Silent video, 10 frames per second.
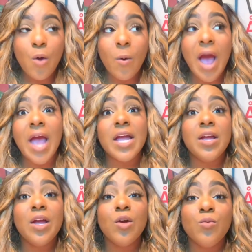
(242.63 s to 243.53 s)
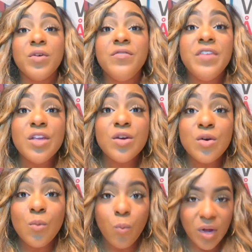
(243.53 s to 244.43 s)
where I
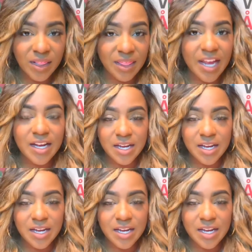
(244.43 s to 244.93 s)
reveal what that